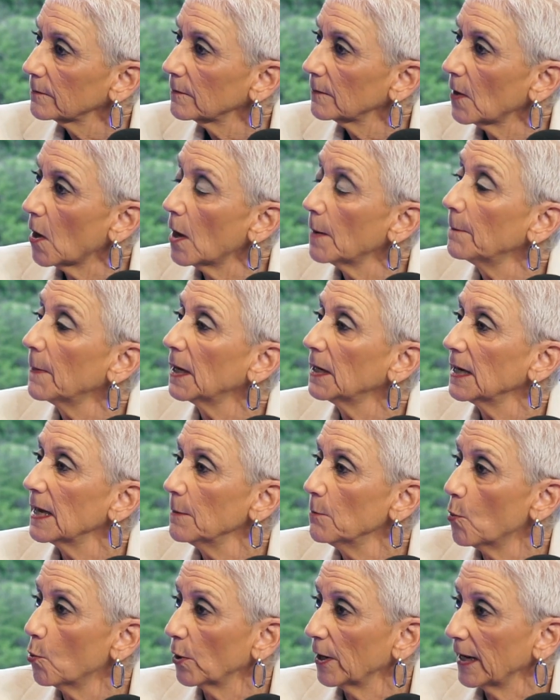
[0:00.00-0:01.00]
on Monday
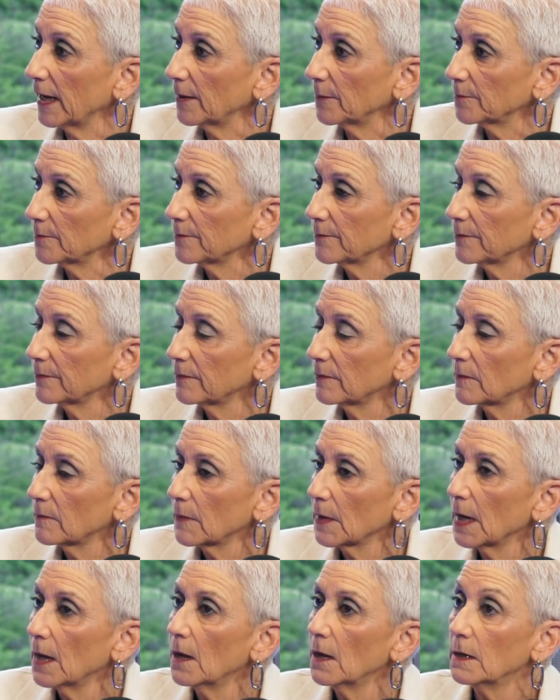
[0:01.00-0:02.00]
morning.
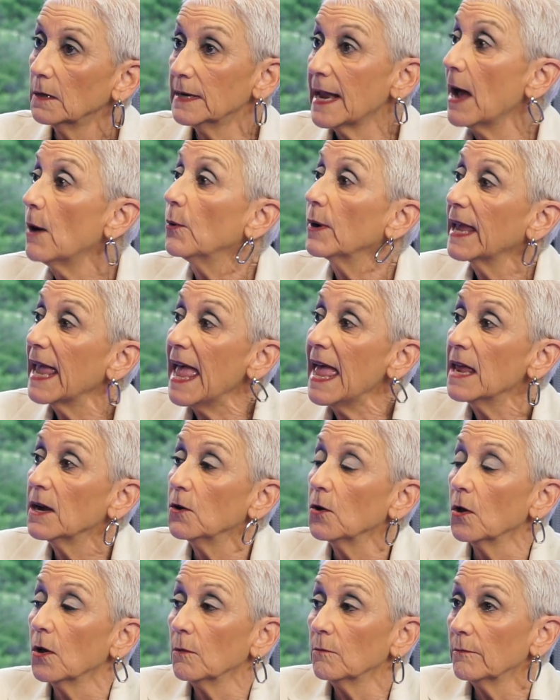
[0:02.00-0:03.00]
Now,
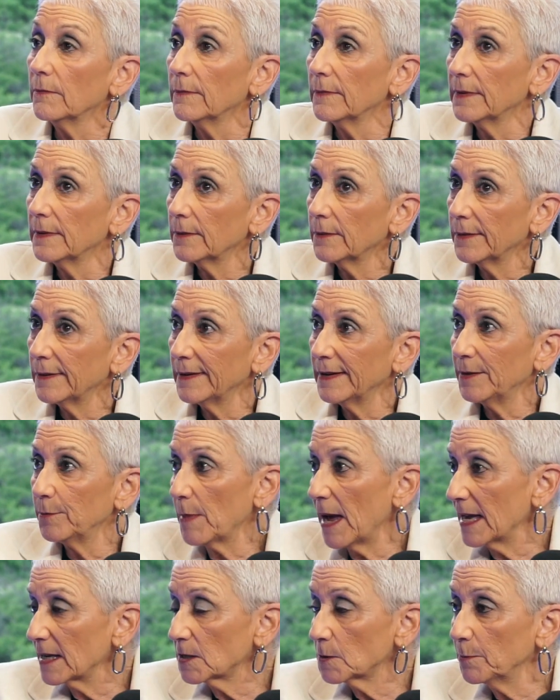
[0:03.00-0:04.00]
again, in
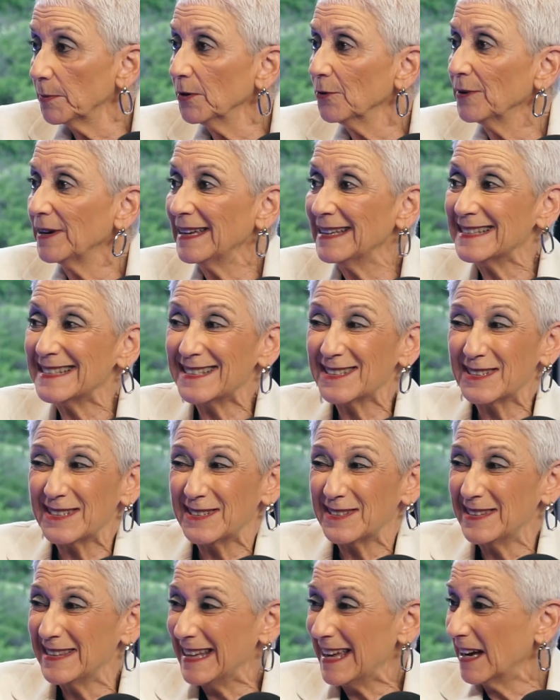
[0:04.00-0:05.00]
my experience,
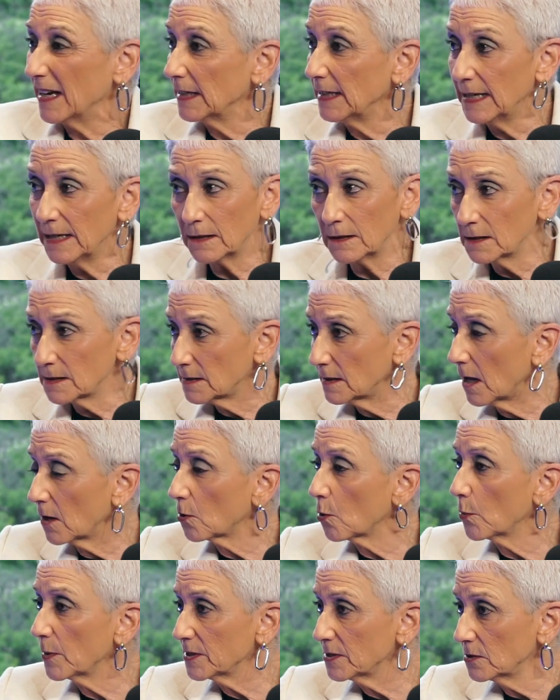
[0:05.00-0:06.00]
the ideal is not
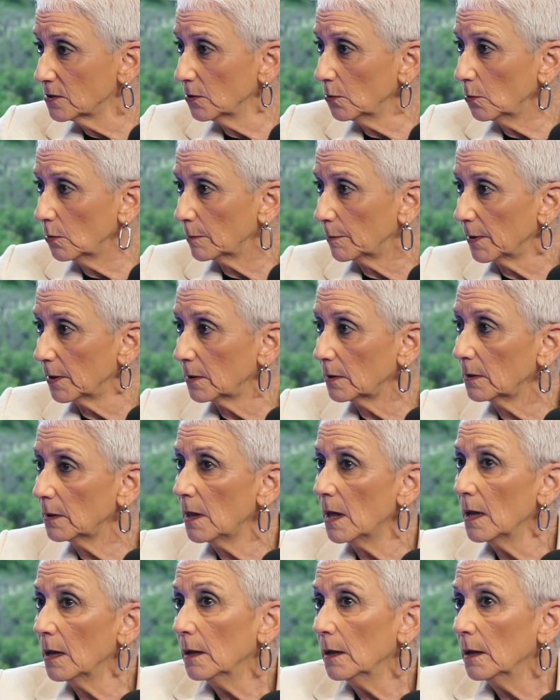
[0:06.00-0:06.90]
always doable.